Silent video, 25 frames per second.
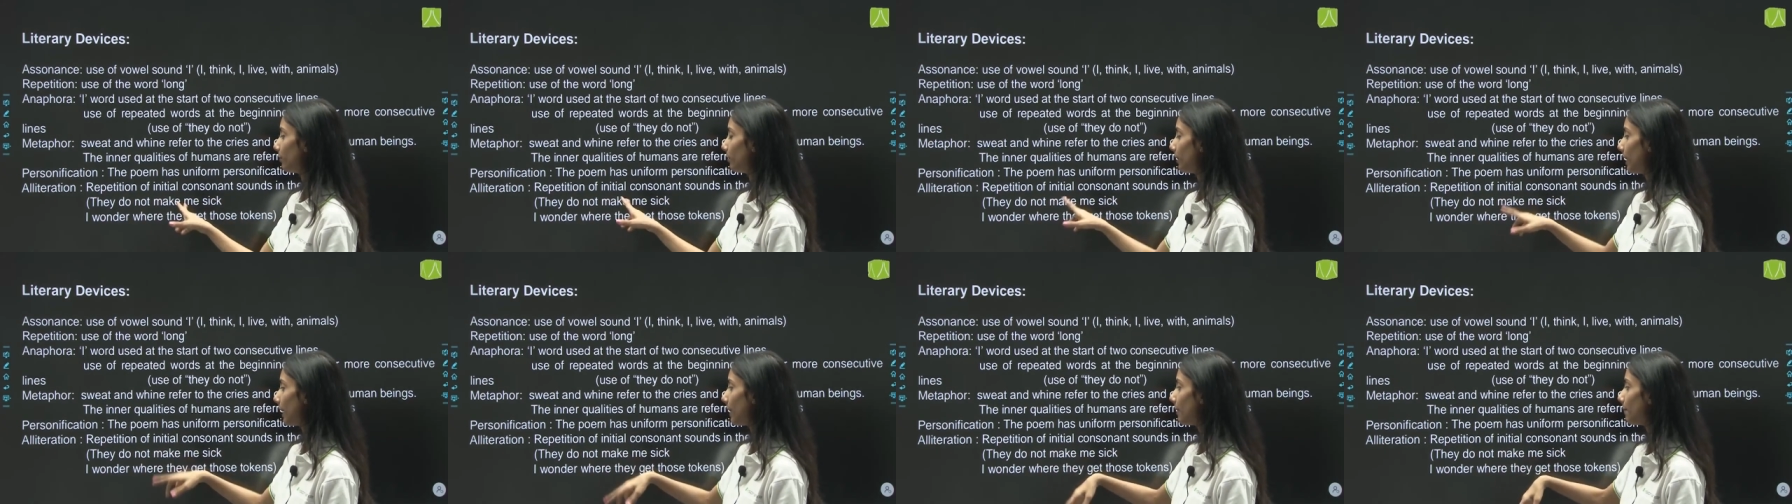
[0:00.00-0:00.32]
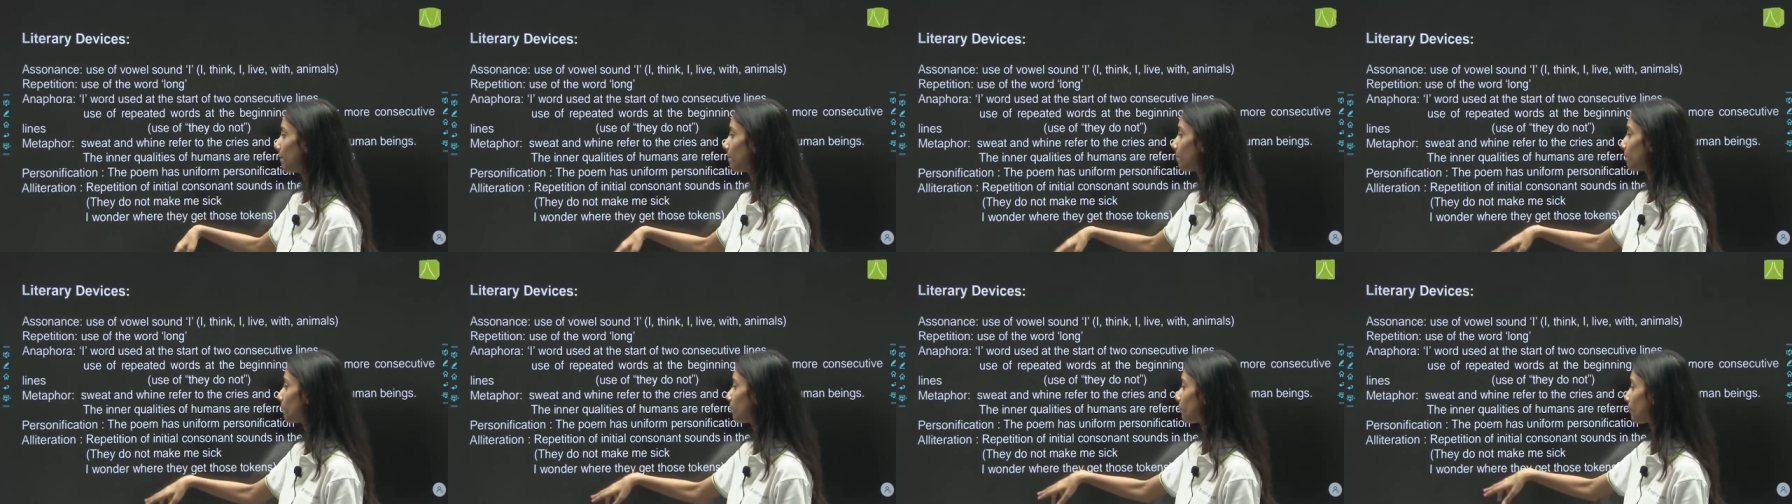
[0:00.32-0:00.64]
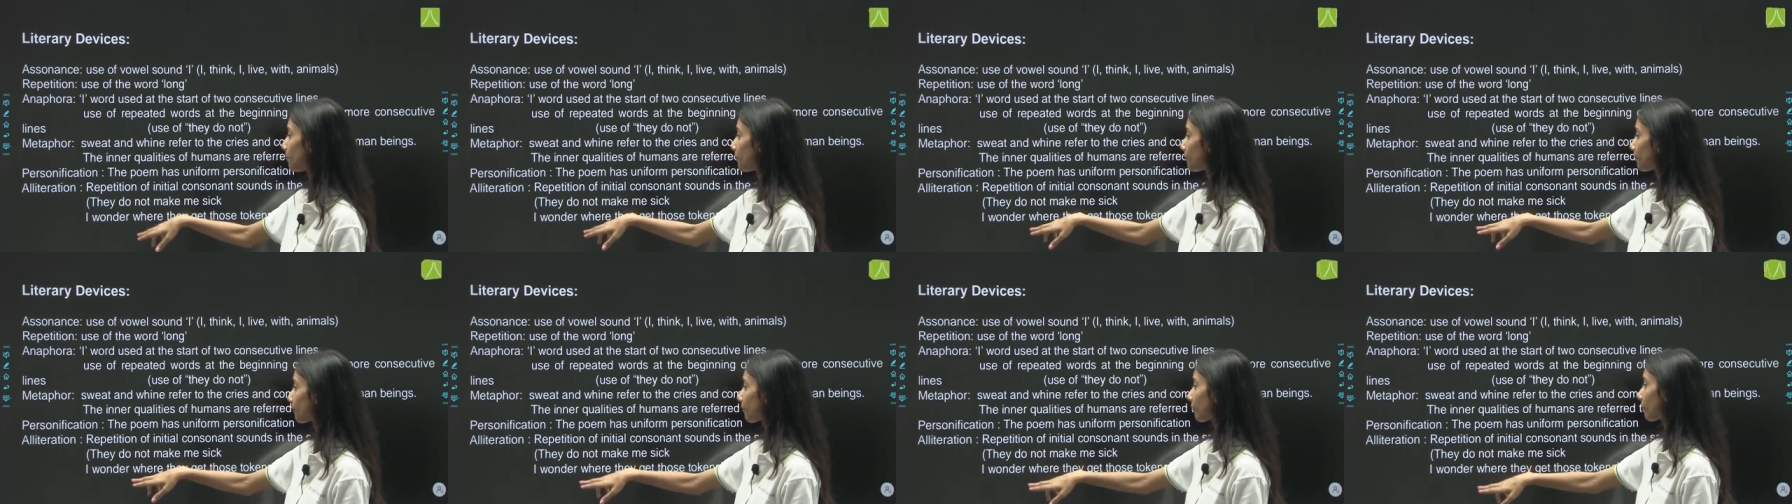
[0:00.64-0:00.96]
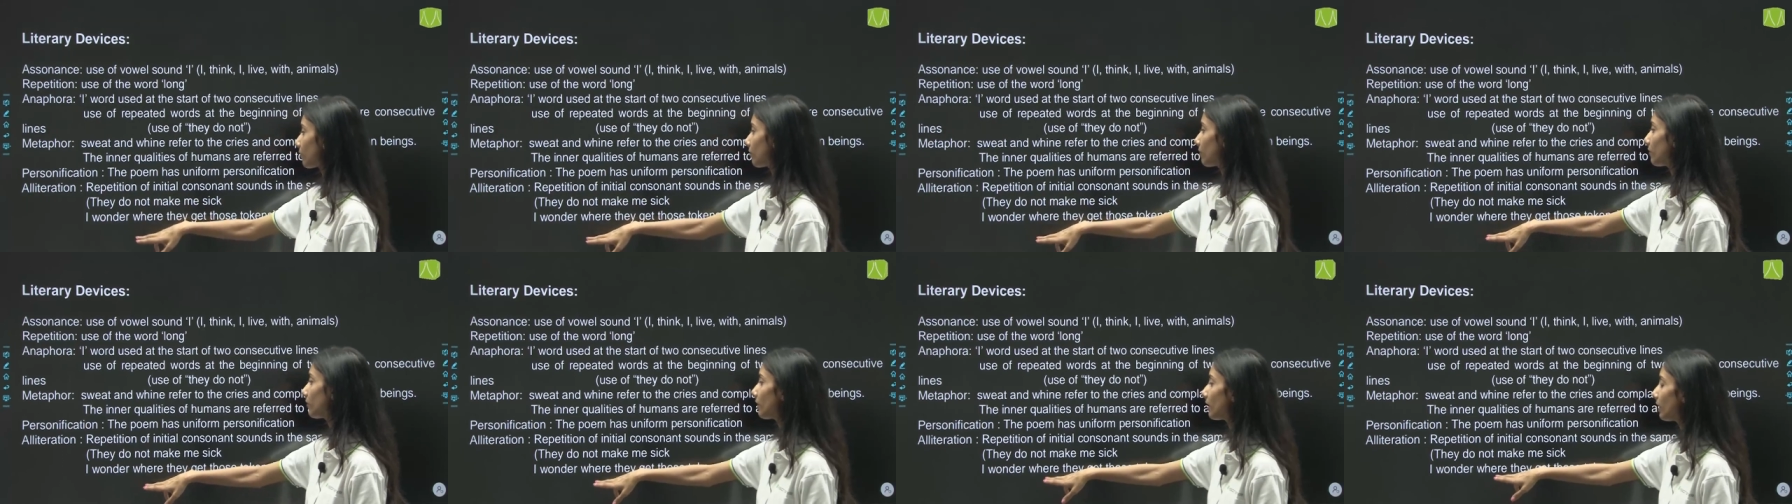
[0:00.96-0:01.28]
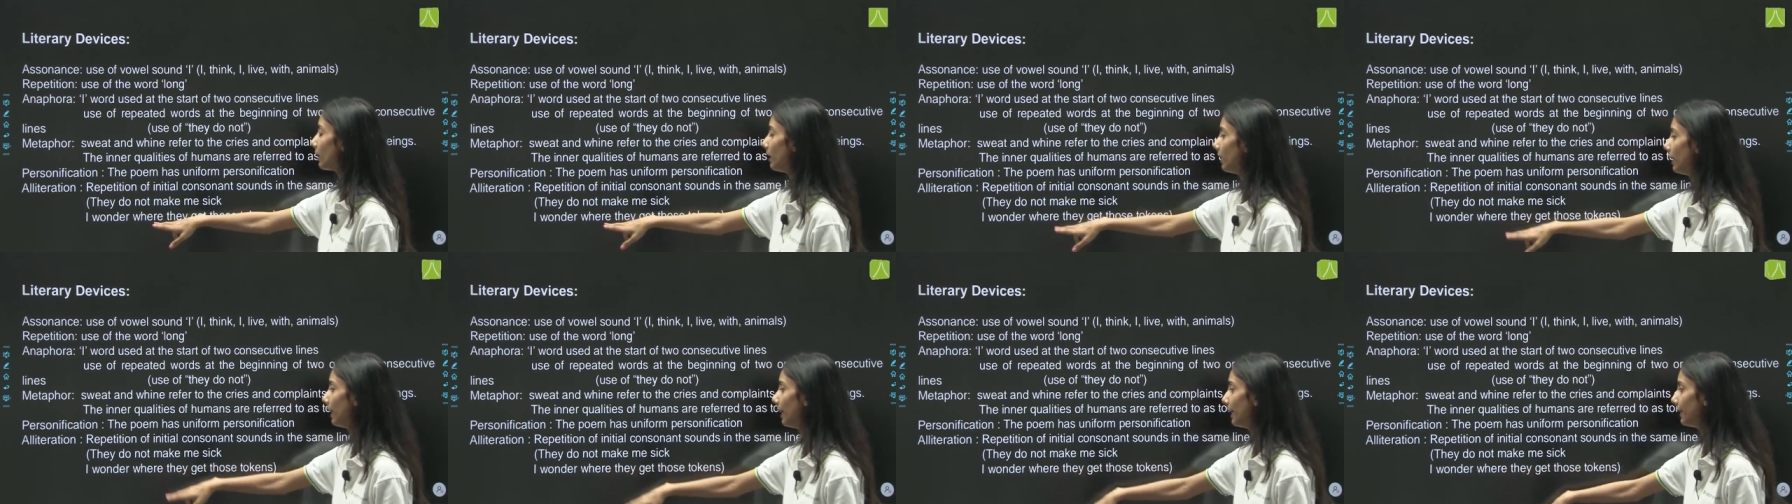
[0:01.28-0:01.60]
ho raha hai.
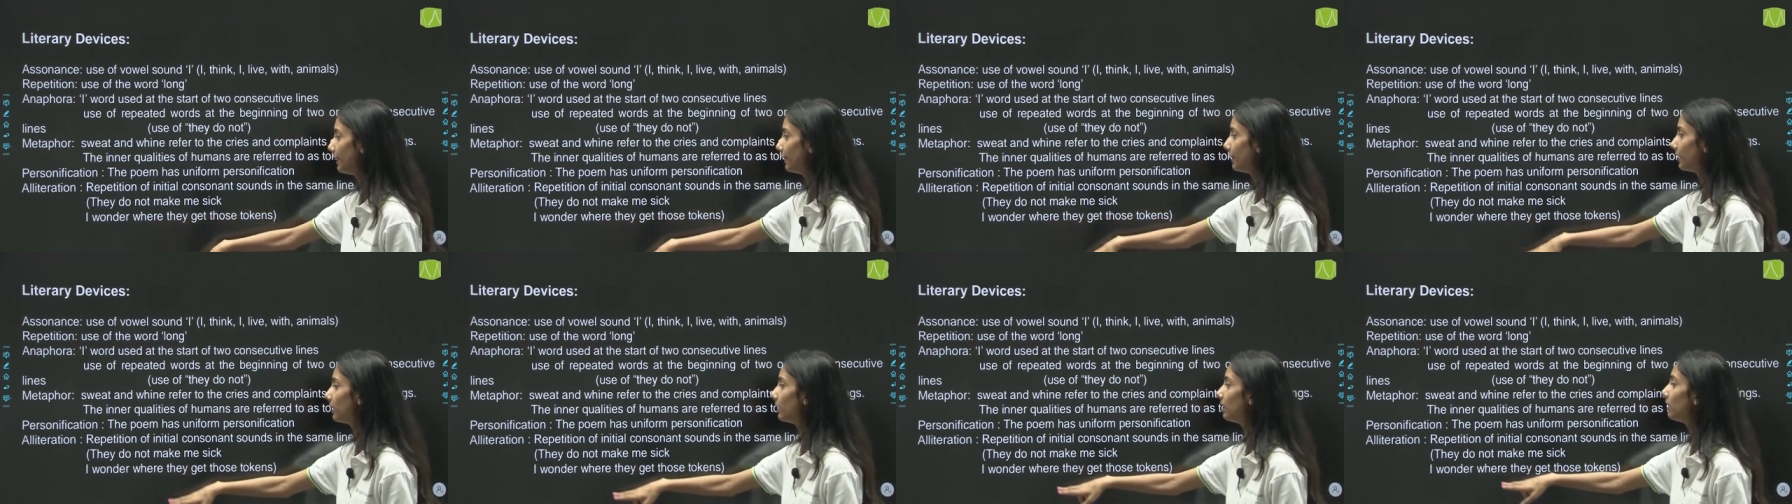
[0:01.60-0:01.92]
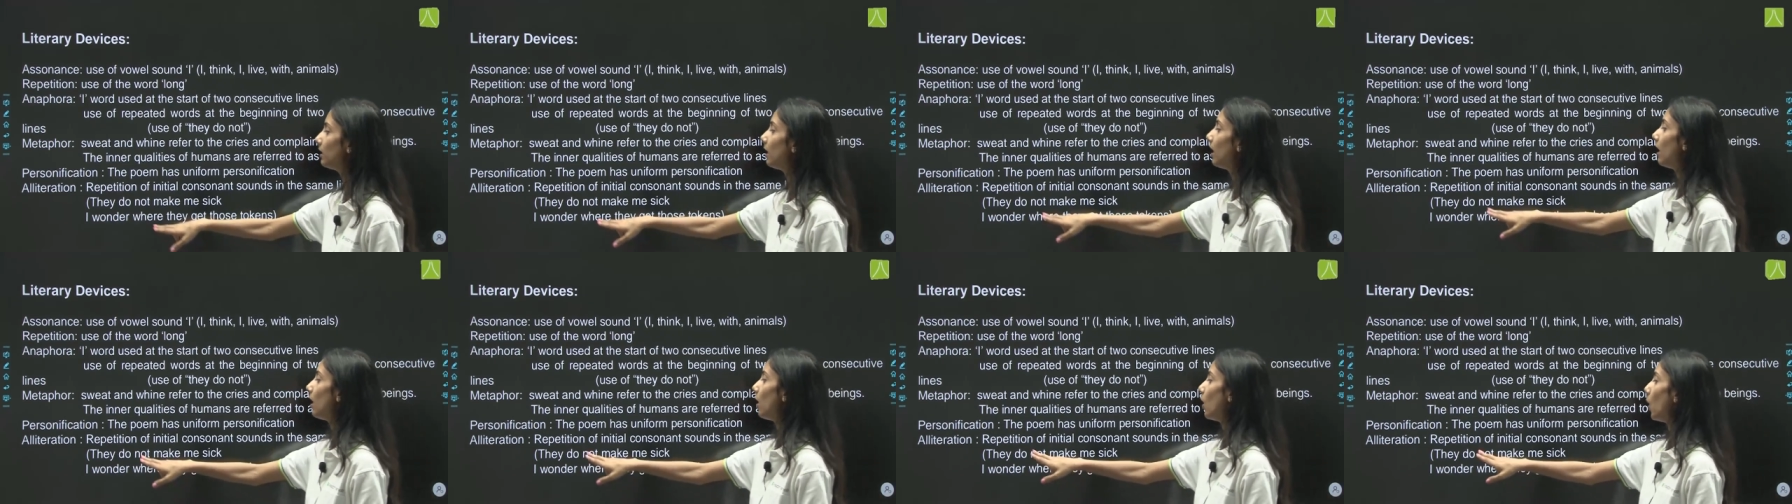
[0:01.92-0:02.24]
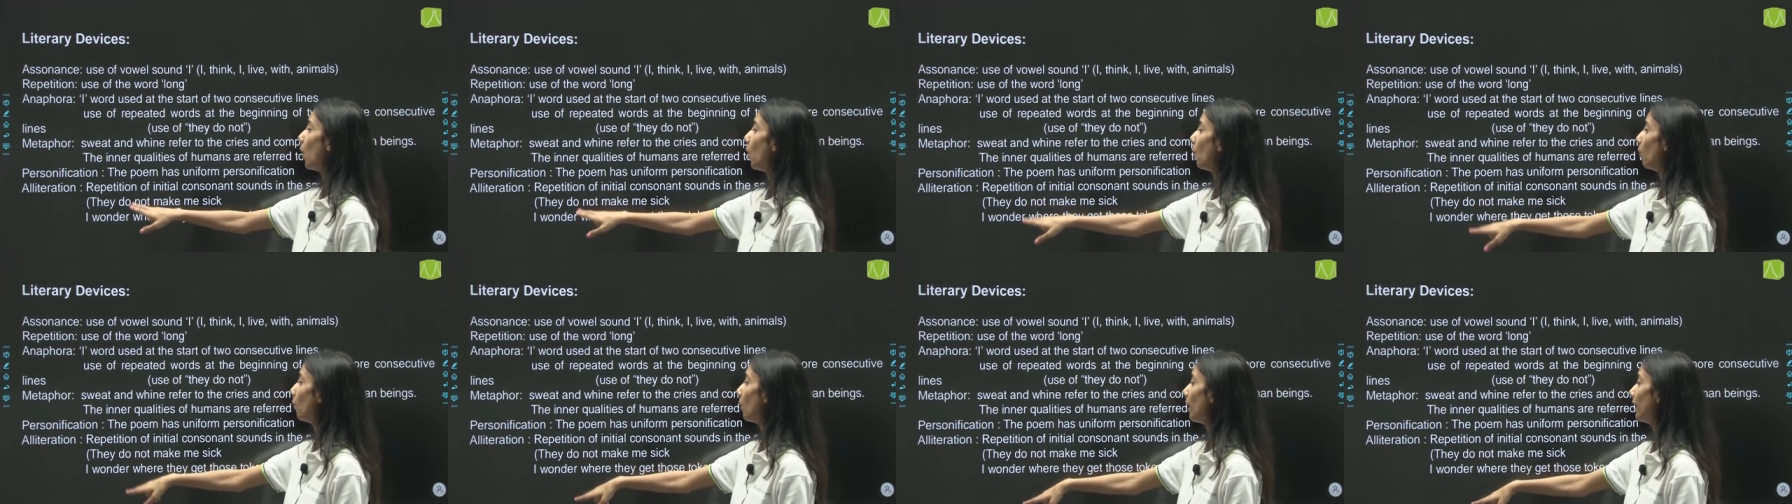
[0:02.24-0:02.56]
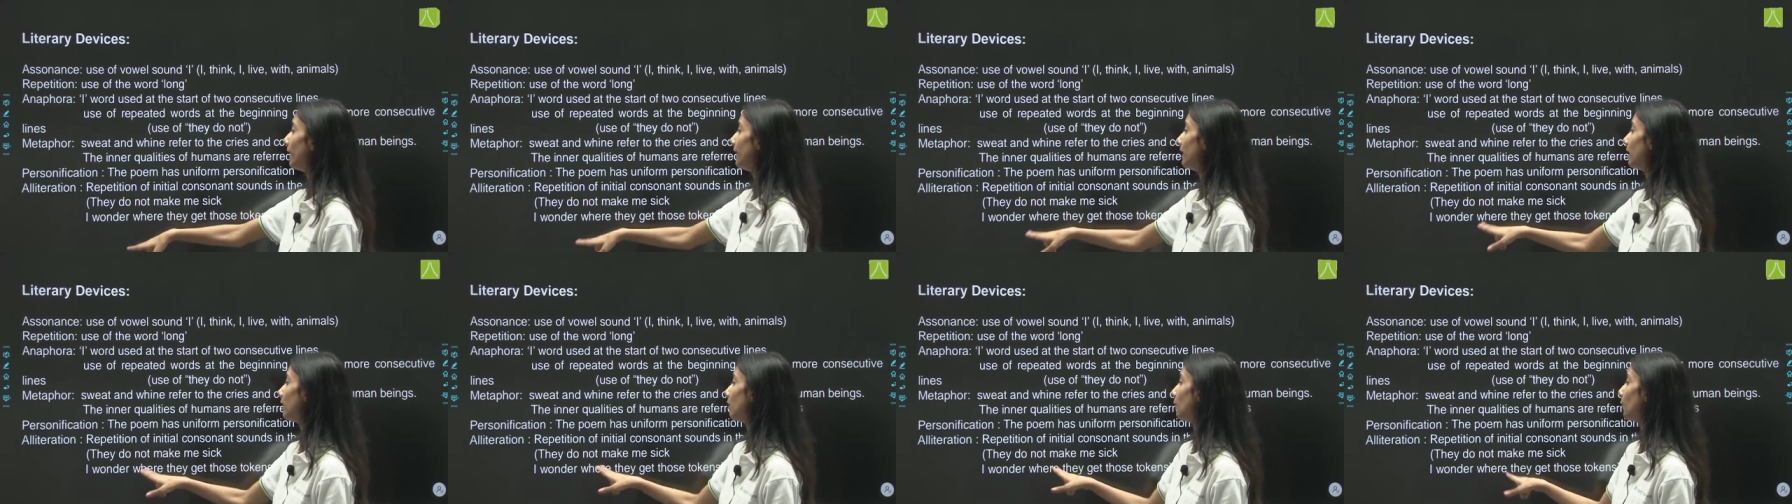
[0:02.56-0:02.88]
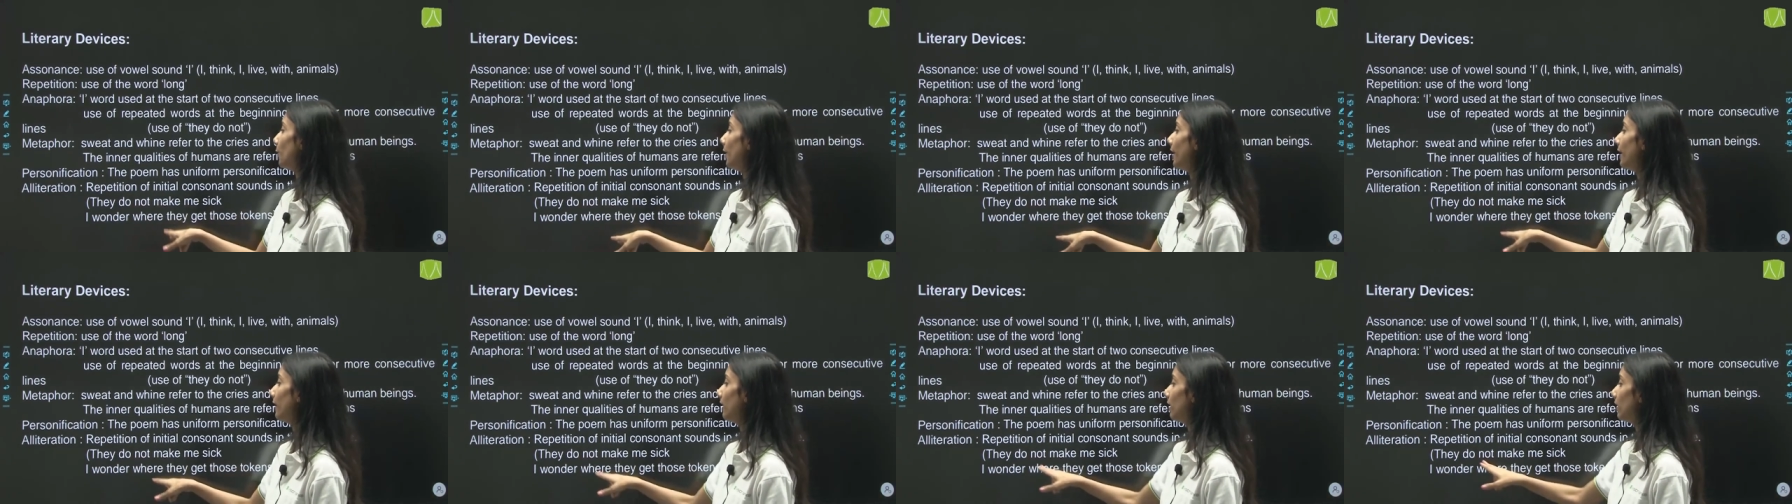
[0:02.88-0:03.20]
And here wonder
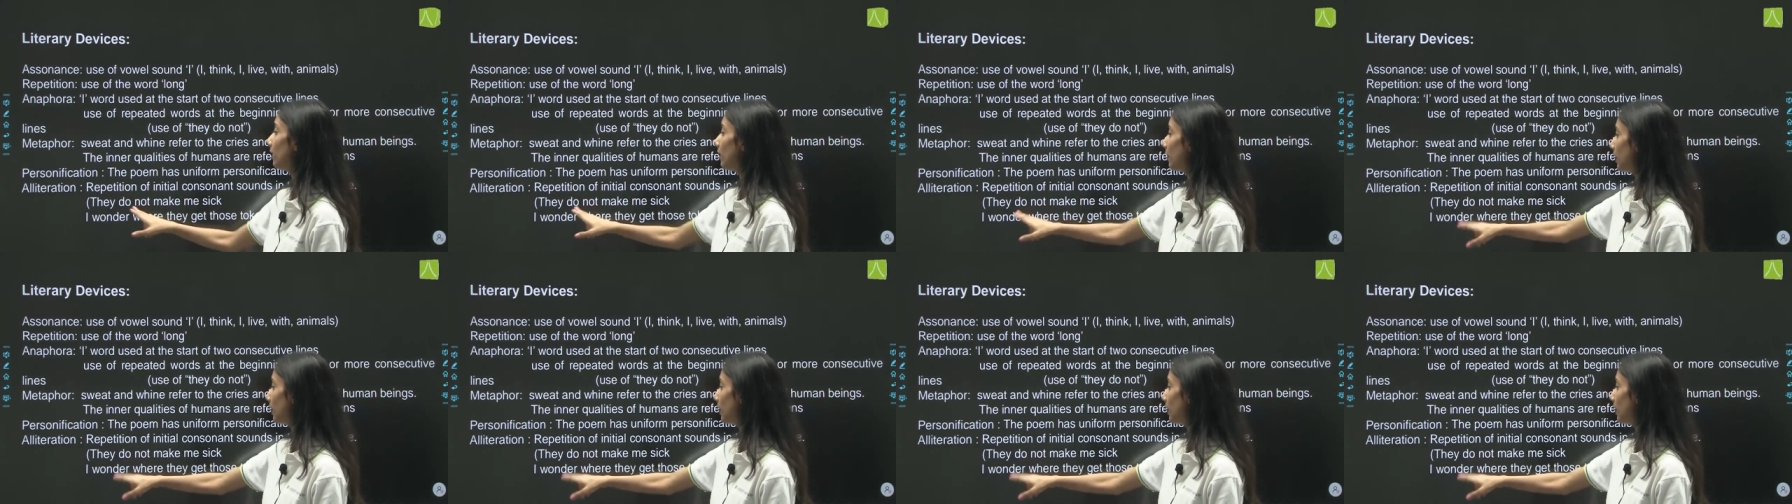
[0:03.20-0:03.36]
where,